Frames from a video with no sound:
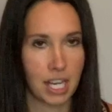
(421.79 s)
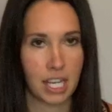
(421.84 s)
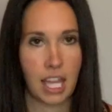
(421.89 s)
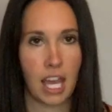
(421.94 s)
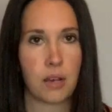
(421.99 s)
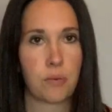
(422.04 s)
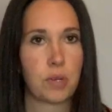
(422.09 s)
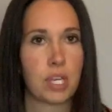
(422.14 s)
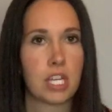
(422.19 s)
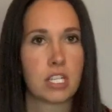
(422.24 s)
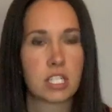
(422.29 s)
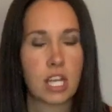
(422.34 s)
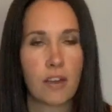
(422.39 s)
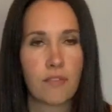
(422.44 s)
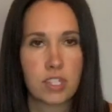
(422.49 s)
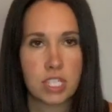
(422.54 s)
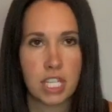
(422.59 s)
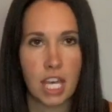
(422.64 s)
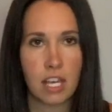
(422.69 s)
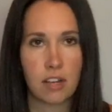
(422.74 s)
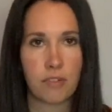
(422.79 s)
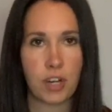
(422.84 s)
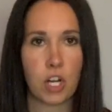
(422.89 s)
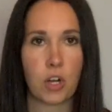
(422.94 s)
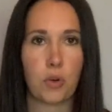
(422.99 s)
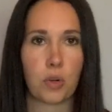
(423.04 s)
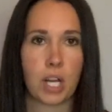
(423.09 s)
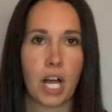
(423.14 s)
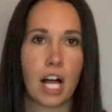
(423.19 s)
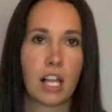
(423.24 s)
again, we each have a set of our
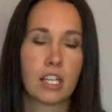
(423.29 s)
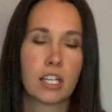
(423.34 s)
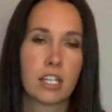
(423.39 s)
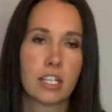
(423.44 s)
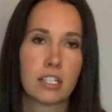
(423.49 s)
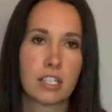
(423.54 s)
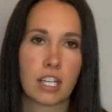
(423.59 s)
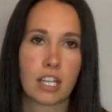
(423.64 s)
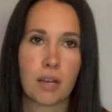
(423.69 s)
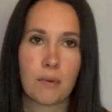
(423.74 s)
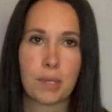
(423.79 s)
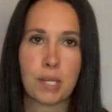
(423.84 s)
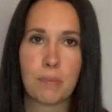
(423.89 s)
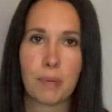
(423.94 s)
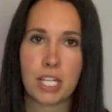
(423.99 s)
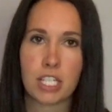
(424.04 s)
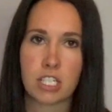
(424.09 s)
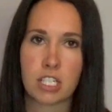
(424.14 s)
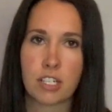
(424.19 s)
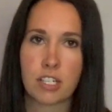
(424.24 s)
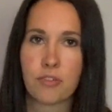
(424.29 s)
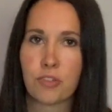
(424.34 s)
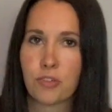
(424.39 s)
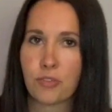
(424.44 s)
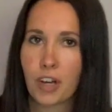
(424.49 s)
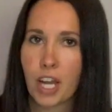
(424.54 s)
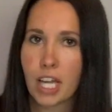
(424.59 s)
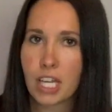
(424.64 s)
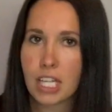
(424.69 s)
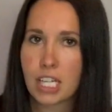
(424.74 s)
own color. They come in a bunch of different
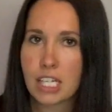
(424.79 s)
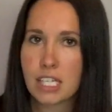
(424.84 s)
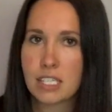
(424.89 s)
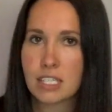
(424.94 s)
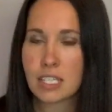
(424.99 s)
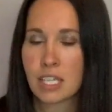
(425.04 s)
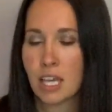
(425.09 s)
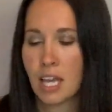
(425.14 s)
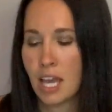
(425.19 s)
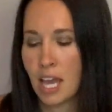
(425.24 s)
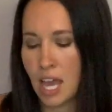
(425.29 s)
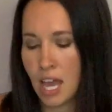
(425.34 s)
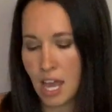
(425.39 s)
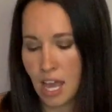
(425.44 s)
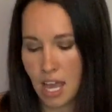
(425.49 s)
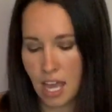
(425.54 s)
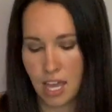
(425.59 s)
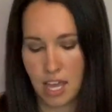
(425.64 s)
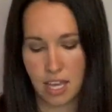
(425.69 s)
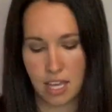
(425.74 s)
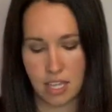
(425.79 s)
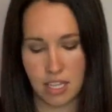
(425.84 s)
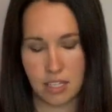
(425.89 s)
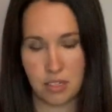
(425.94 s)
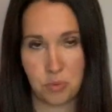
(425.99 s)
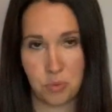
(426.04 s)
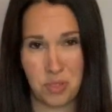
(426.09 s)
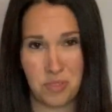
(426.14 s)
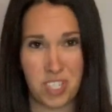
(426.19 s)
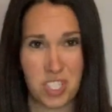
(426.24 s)
varieties,
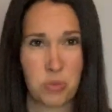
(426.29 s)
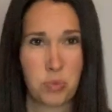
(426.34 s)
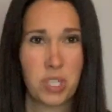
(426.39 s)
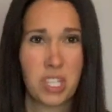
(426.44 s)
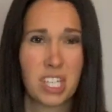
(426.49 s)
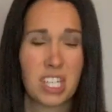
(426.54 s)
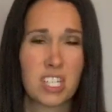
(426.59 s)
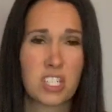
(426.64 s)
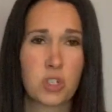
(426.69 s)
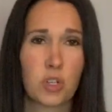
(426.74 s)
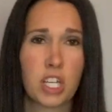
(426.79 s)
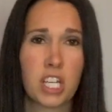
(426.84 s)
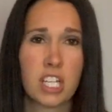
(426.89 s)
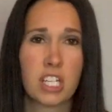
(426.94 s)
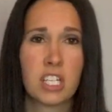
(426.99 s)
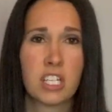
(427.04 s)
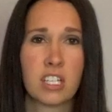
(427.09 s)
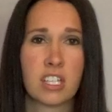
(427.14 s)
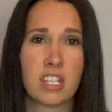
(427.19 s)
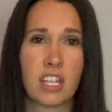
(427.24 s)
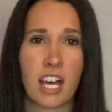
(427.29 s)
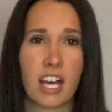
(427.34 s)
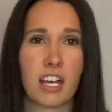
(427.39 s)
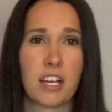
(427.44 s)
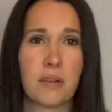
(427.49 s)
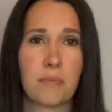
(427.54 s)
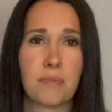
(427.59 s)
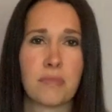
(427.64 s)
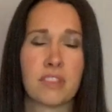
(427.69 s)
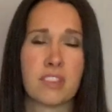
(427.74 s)
and we've just really enjoyed
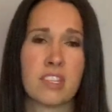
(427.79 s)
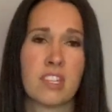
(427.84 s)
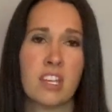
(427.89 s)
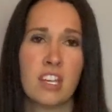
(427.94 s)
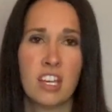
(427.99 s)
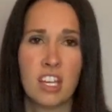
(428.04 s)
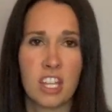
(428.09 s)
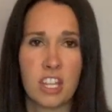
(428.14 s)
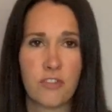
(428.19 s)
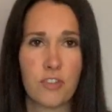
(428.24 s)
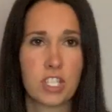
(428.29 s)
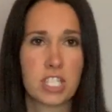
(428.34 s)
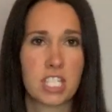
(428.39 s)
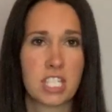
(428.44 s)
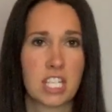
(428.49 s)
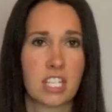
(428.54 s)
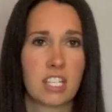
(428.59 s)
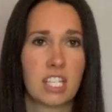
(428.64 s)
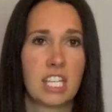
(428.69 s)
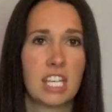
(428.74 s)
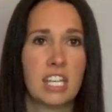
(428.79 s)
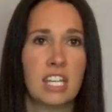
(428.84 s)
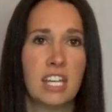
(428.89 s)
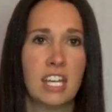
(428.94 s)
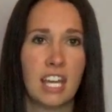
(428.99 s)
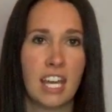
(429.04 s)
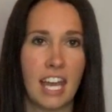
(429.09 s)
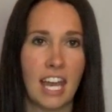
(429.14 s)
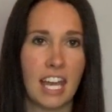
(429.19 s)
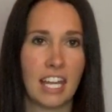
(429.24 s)
versatility
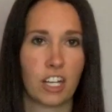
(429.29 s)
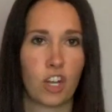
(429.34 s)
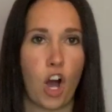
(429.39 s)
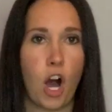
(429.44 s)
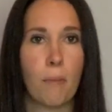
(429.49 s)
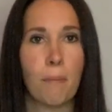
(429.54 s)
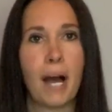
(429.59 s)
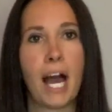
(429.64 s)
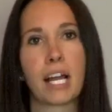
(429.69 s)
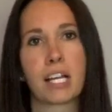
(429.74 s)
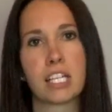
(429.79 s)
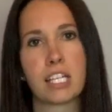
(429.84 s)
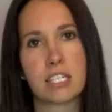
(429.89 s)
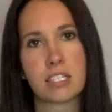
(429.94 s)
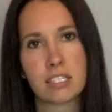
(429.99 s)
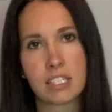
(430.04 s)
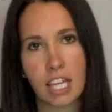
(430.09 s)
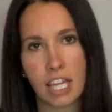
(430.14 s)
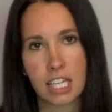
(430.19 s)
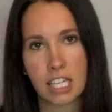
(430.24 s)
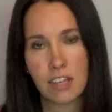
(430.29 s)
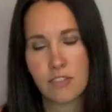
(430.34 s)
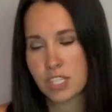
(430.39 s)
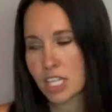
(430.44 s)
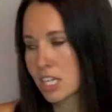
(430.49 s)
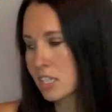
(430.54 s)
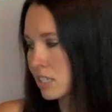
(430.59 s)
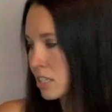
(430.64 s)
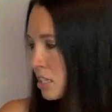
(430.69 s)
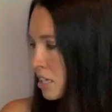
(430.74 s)
and compactness that it gives
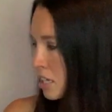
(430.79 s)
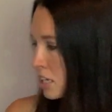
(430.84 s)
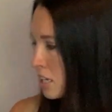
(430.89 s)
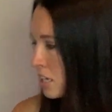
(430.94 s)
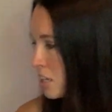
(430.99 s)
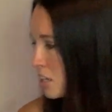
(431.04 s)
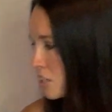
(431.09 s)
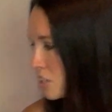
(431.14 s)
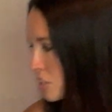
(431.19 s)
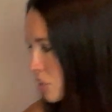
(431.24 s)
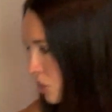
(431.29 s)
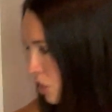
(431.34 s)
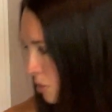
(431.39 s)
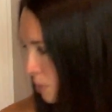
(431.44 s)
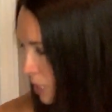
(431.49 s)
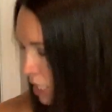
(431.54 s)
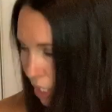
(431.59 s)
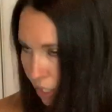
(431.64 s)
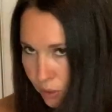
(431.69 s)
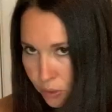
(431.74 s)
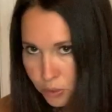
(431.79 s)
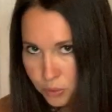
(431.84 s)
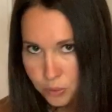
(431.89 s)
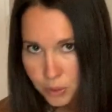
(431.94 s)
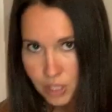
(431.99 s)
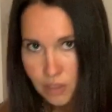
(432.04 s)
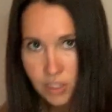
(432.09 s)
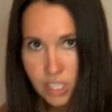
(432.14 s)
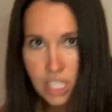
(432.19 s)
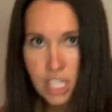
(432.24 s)
us. So here we go. We
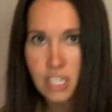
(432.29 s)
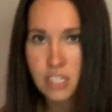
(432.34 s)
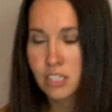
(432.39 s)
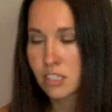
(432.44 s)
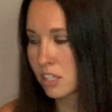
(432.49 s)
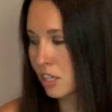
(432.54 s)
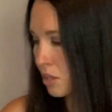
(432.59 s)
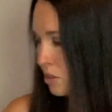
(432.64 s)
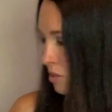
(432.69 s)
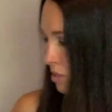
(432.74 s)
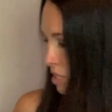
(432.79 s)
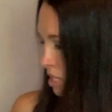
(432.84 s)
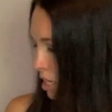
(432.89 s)
have the kids' clothes,